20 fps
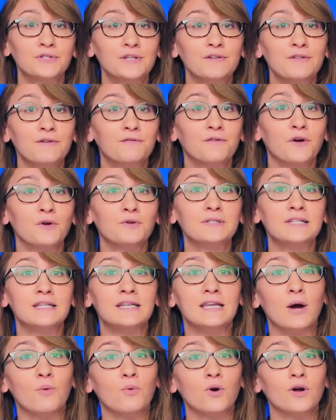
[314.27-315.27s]
Most of the phones
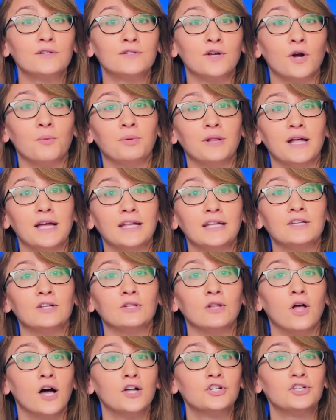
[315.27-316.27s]
and networks are planning
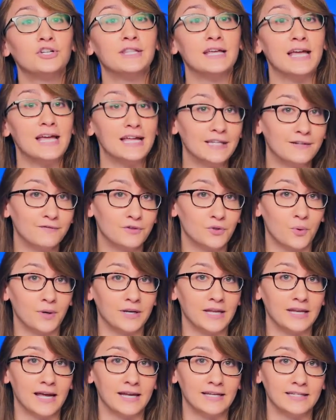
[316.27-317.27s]
to launch at the end of
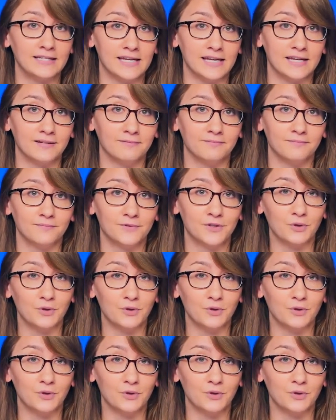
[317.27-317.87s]
2019.